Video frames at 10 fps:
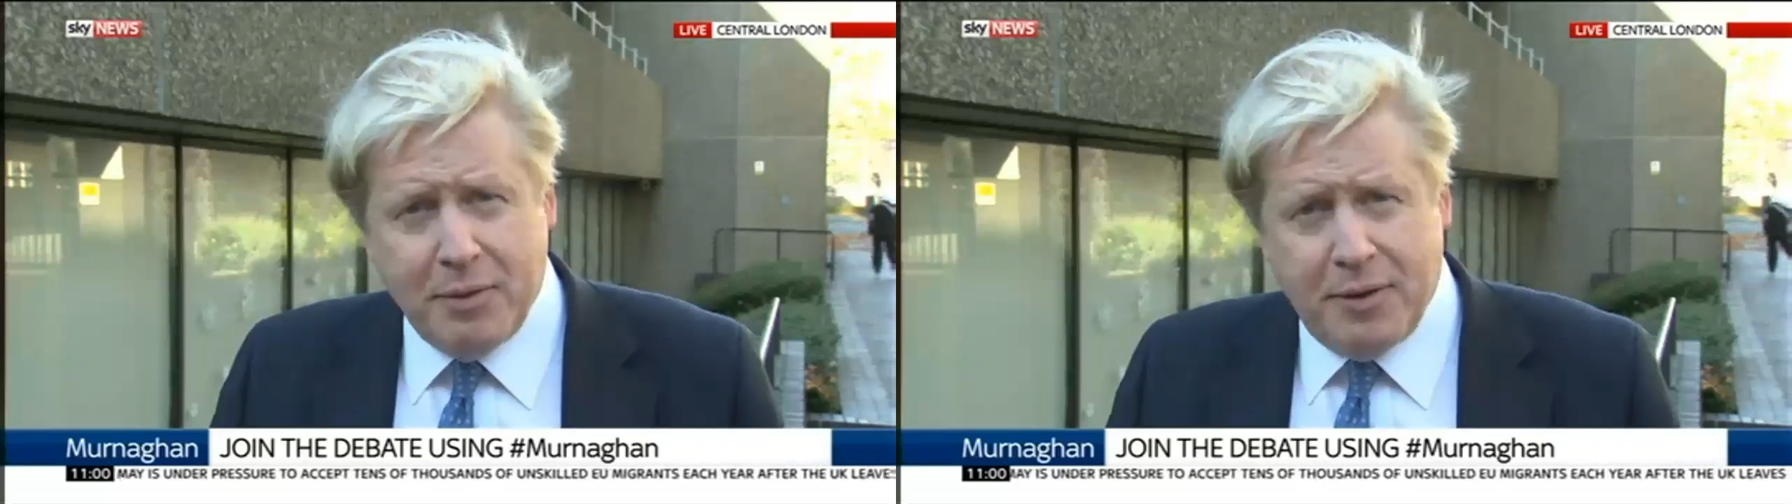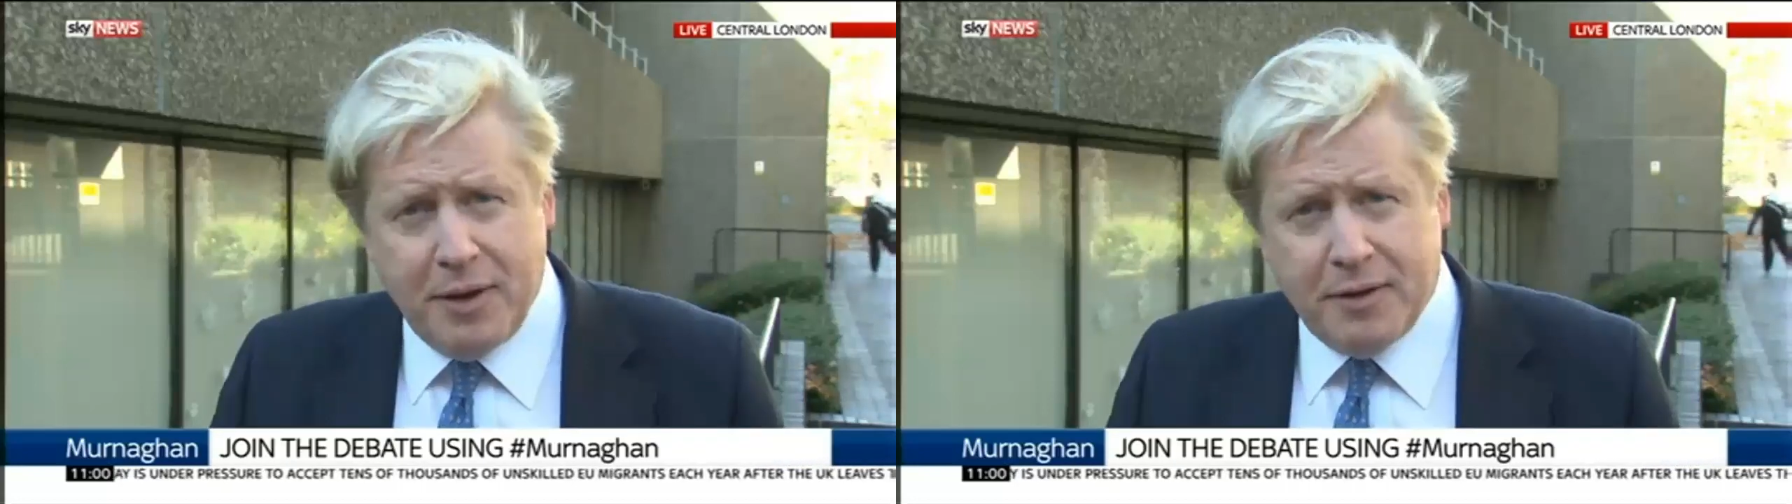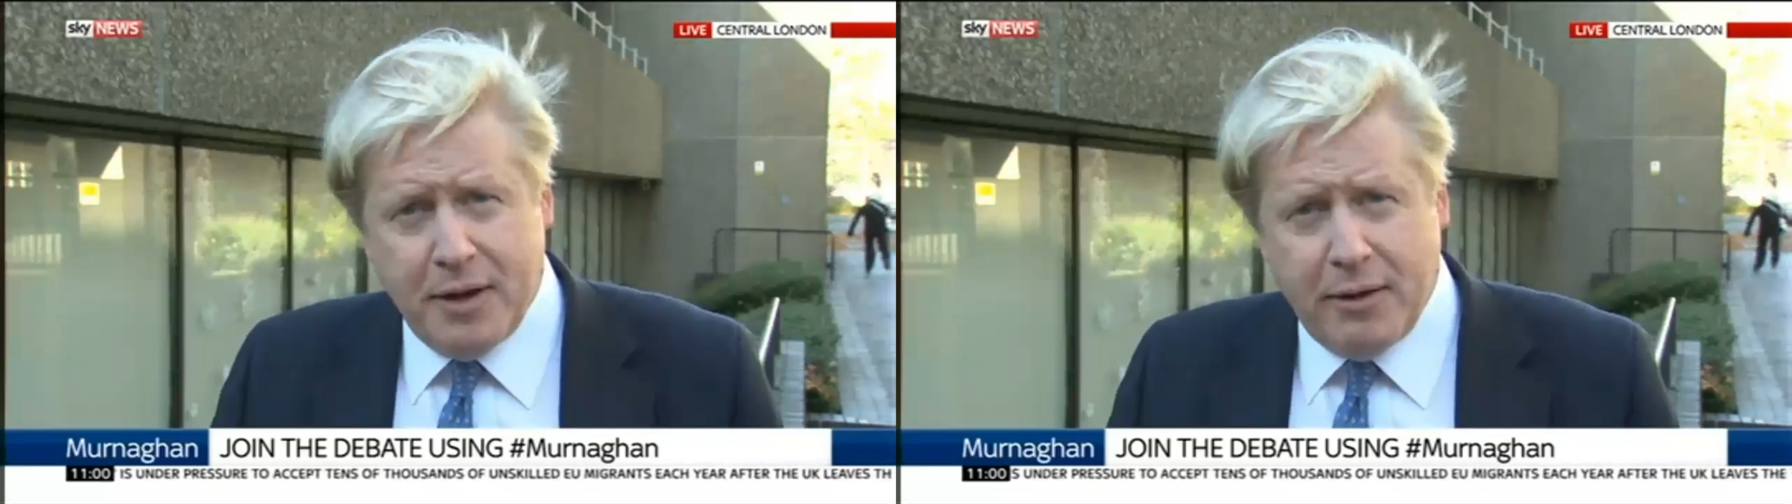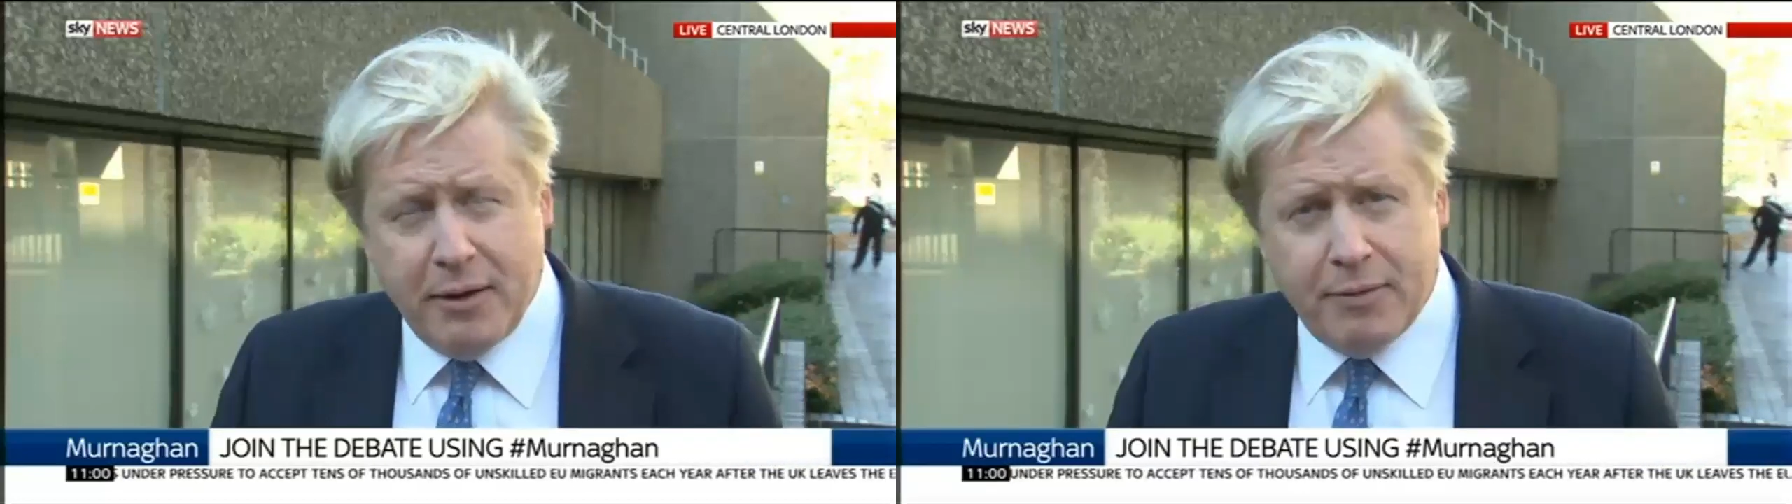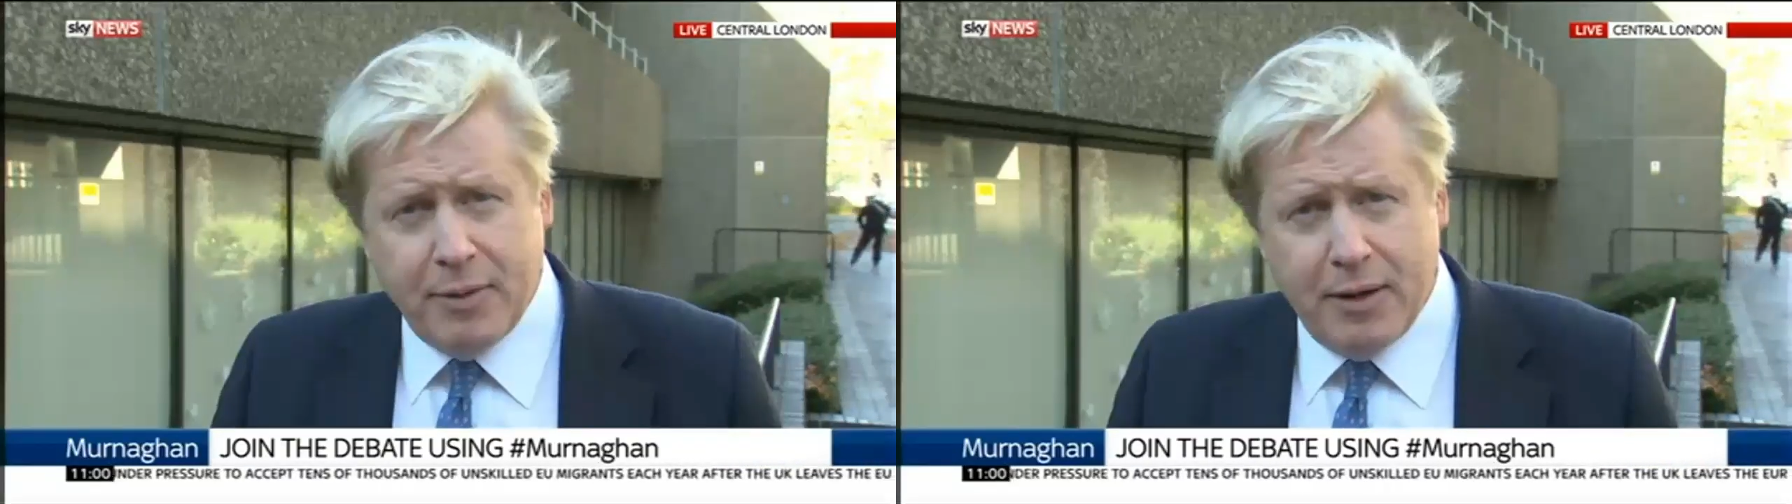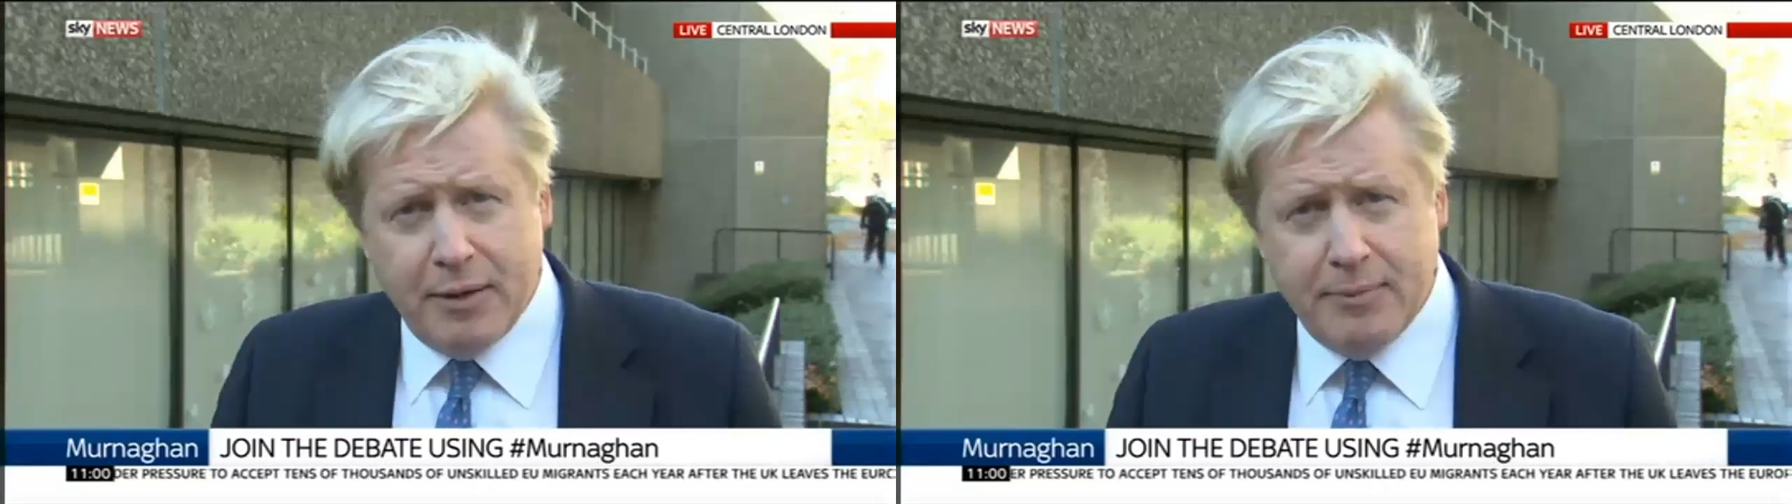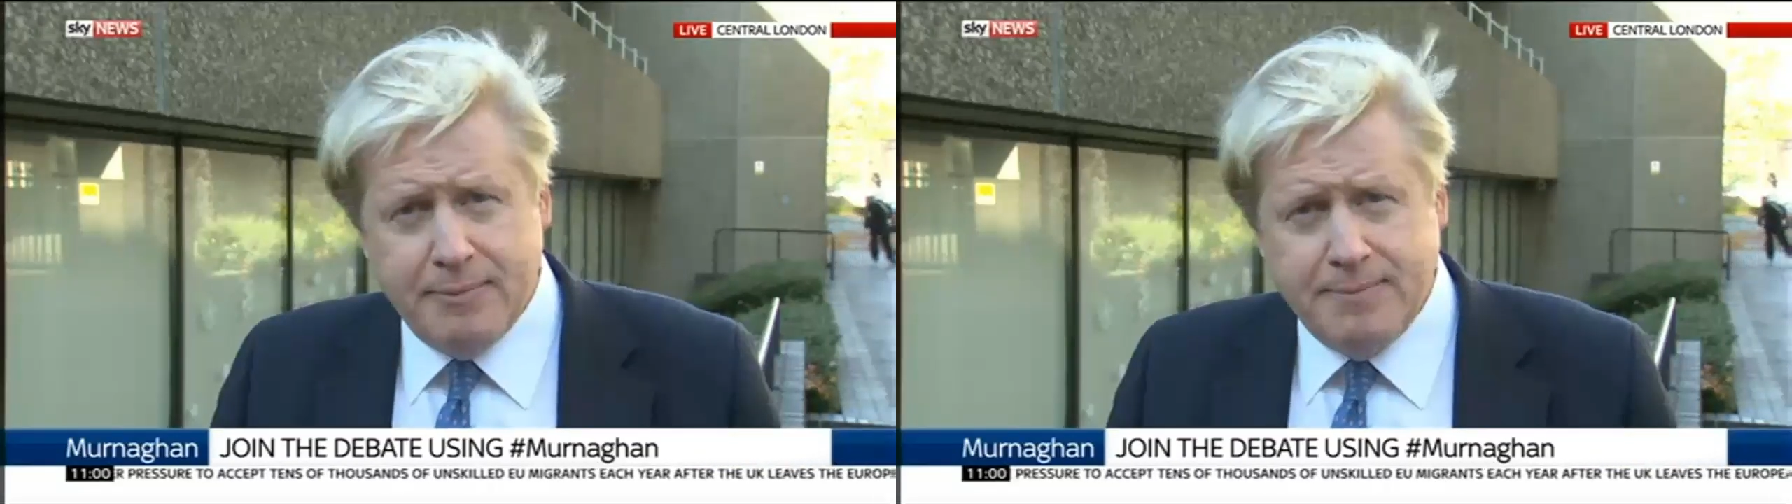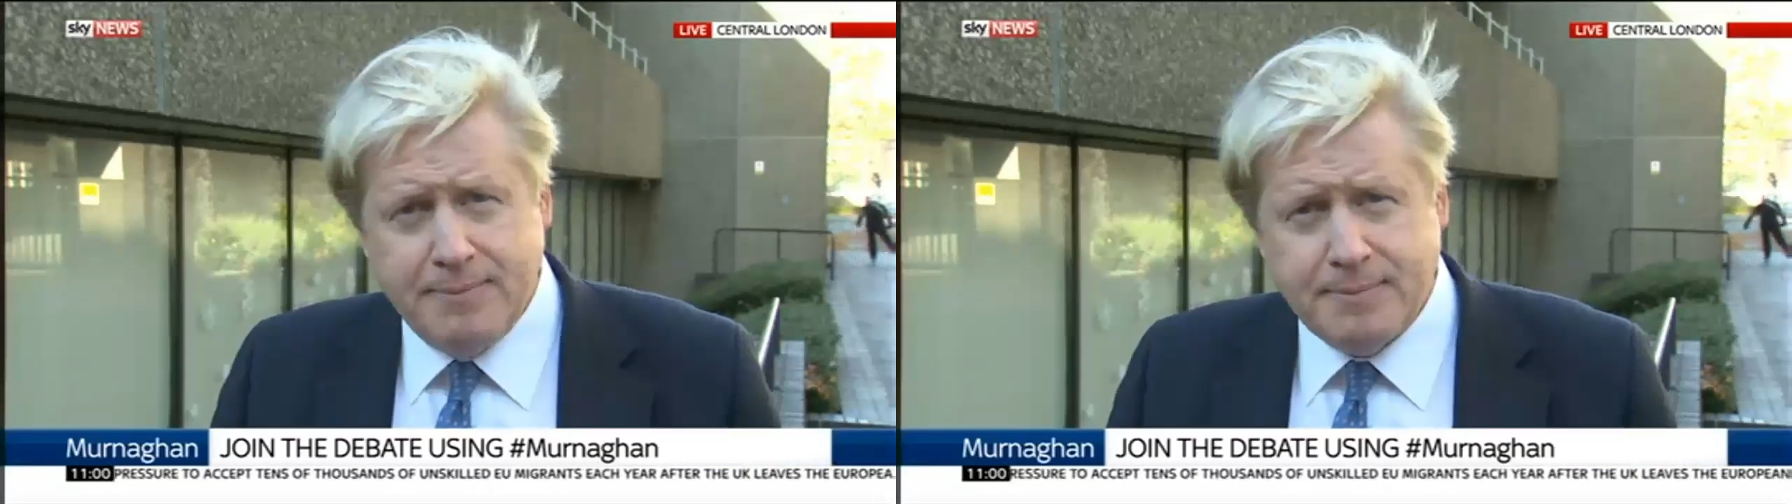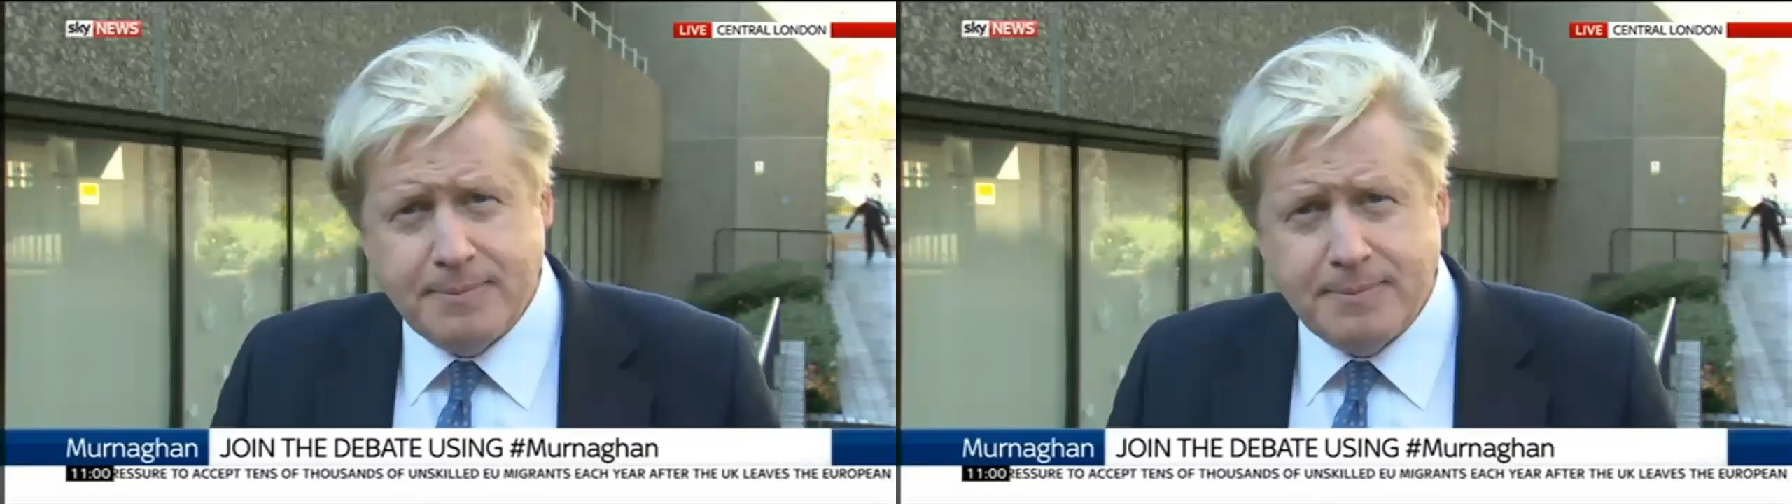some of the things they're hearing from London.